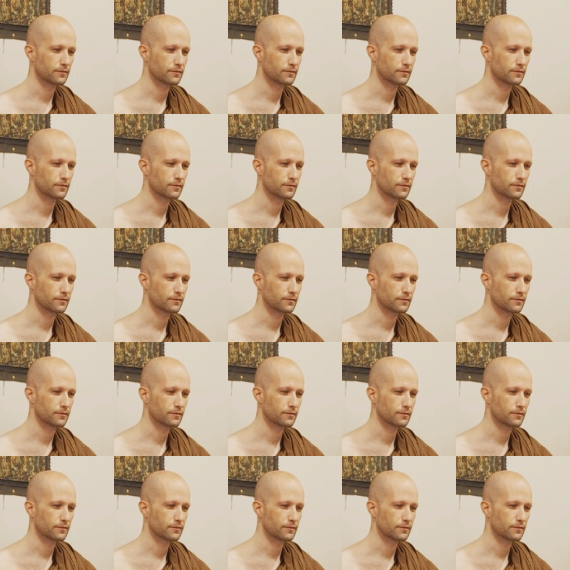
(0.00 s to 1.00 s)

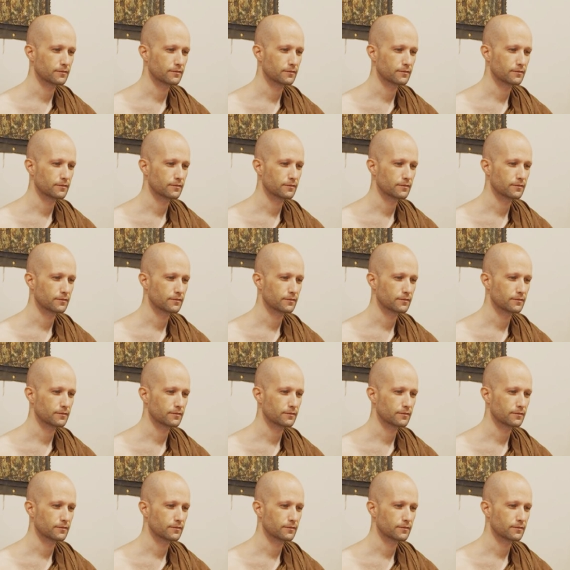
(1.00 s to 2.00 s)

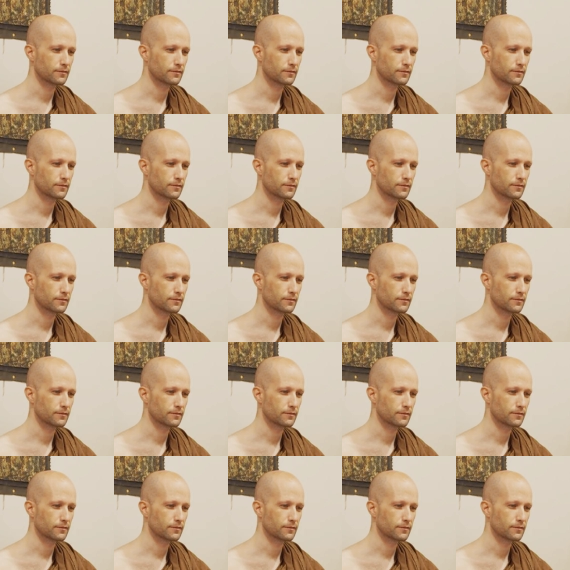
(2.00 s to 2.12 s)
Nobody speaks.